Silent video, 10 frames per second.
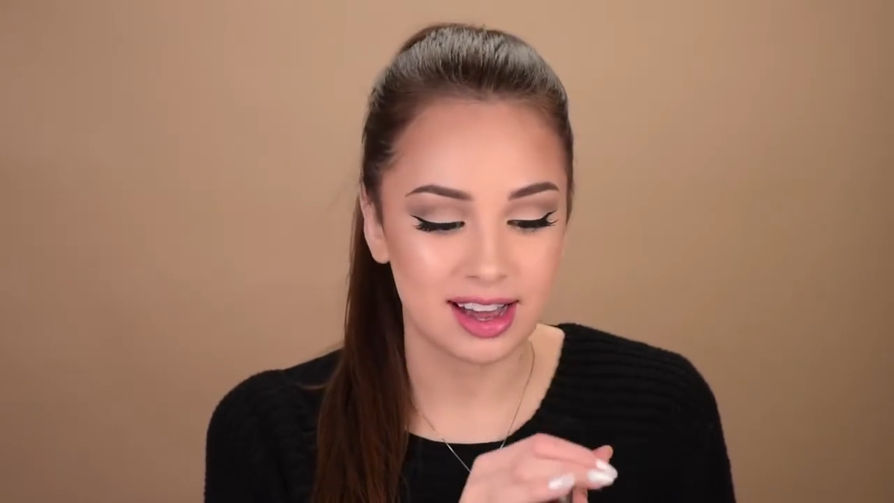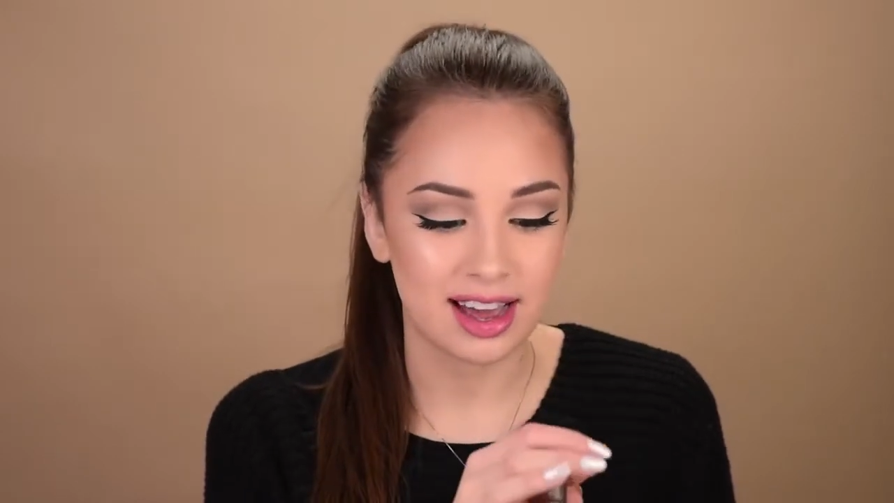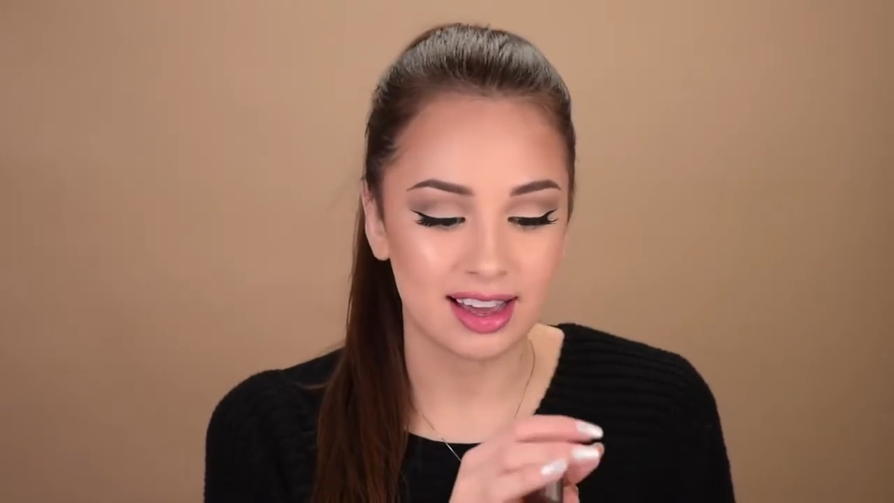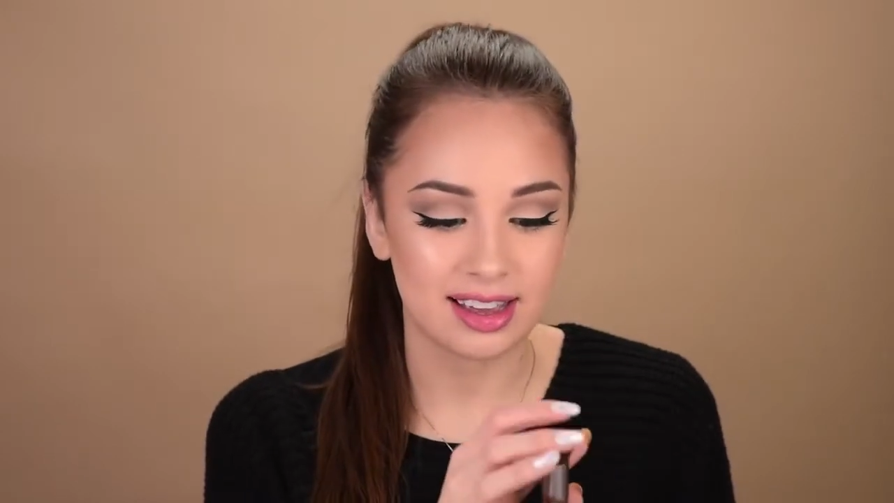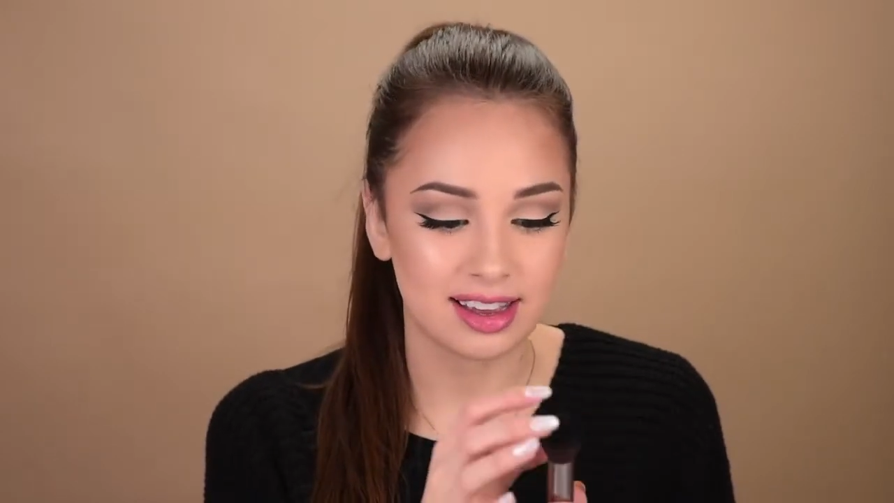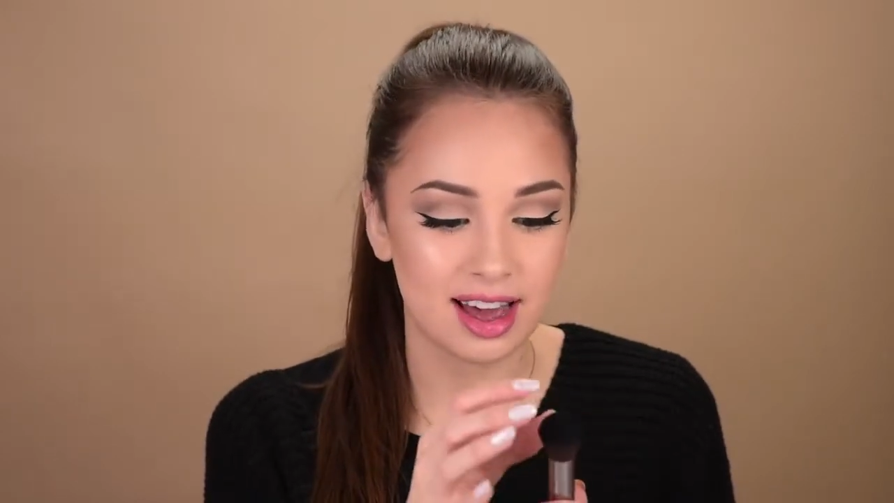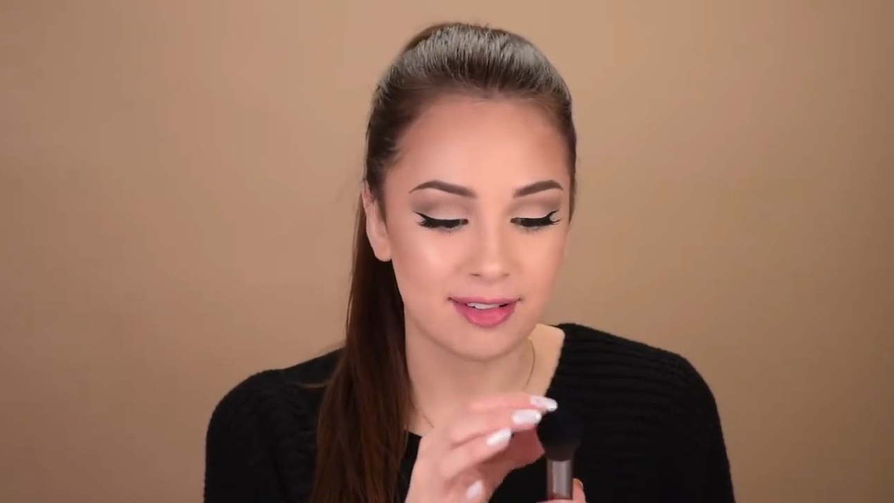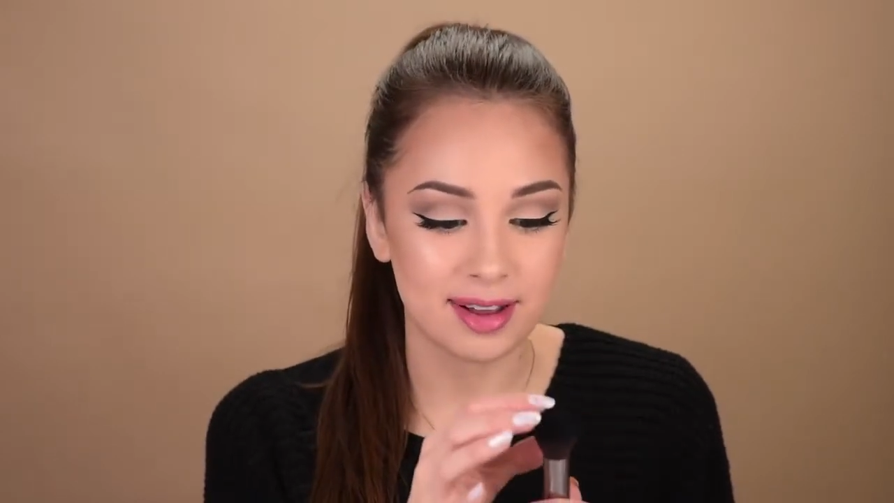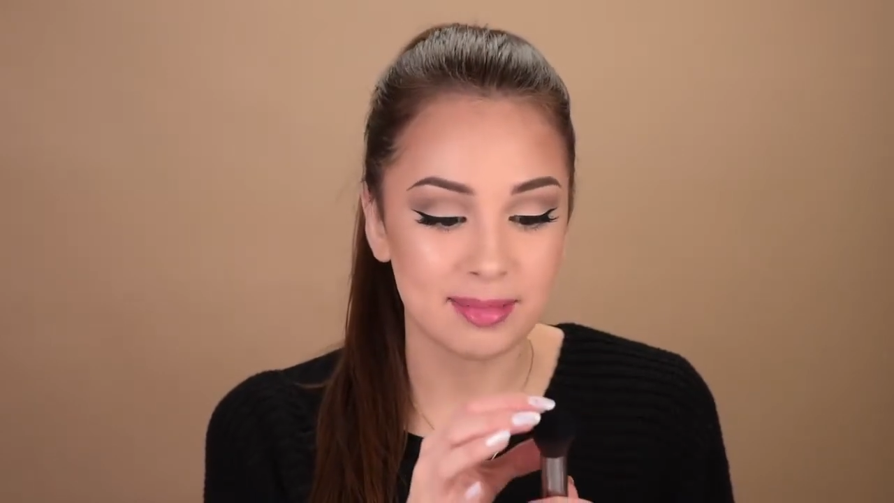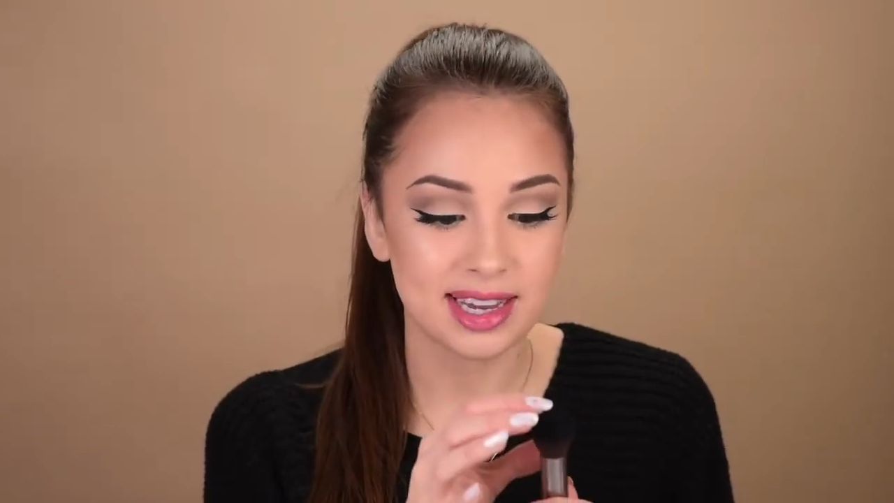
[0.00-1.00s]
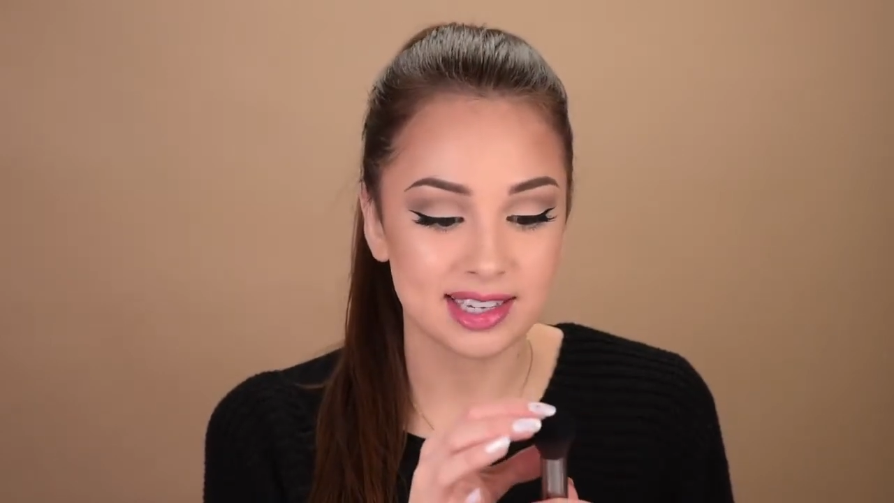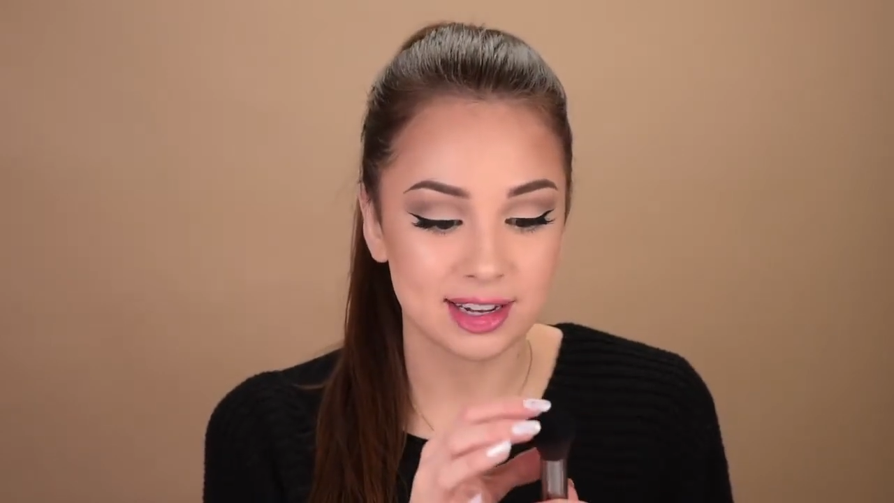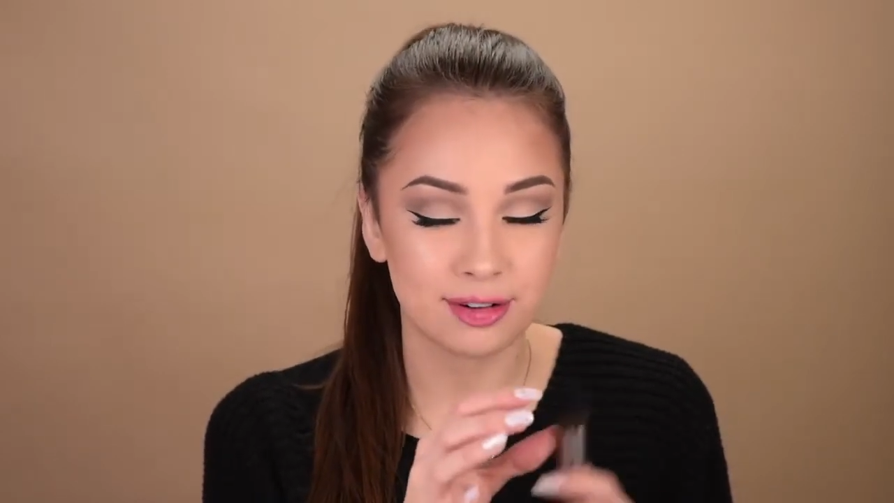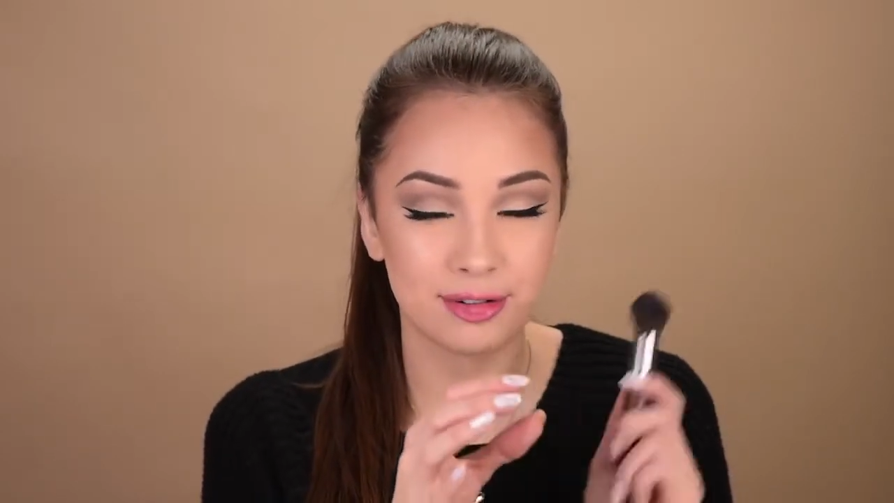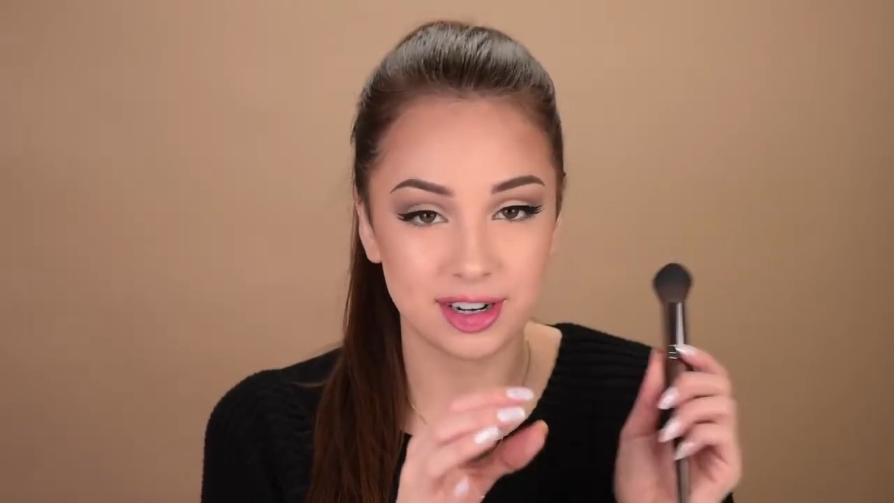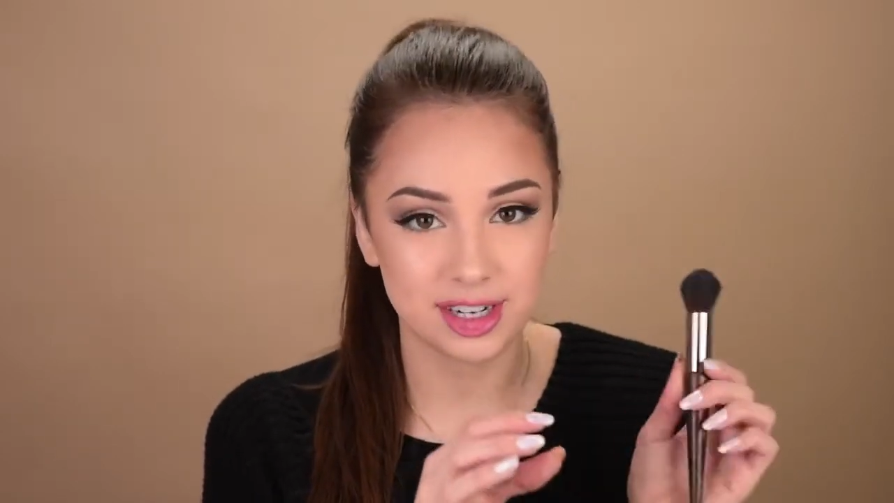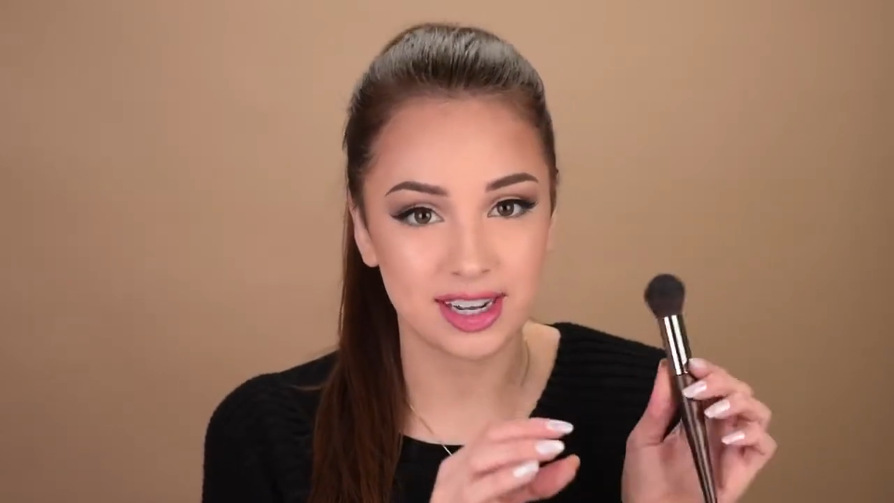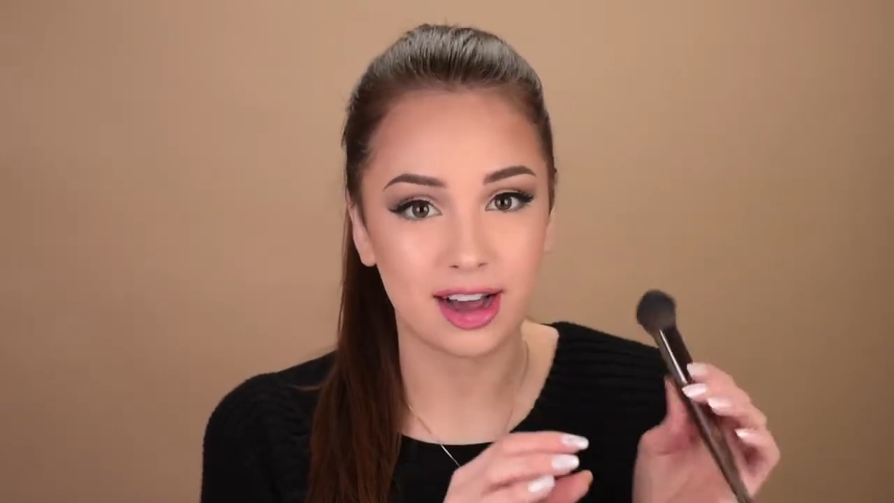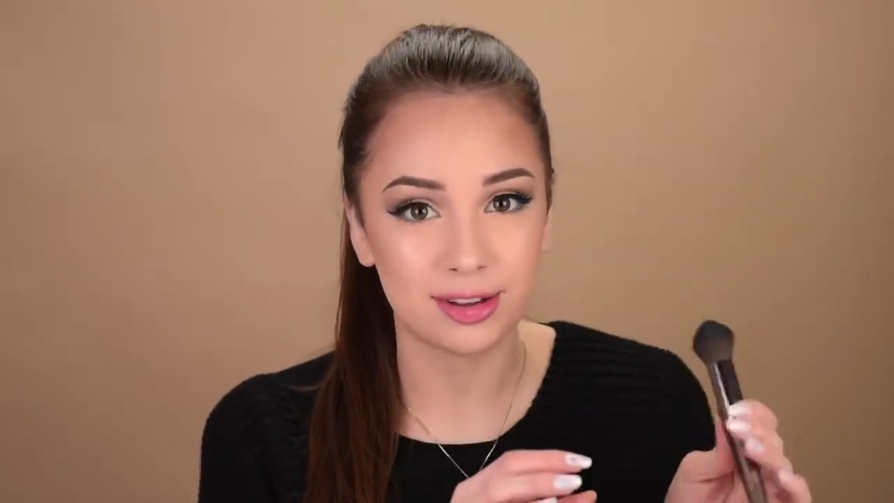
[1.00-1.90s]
I find myself reaching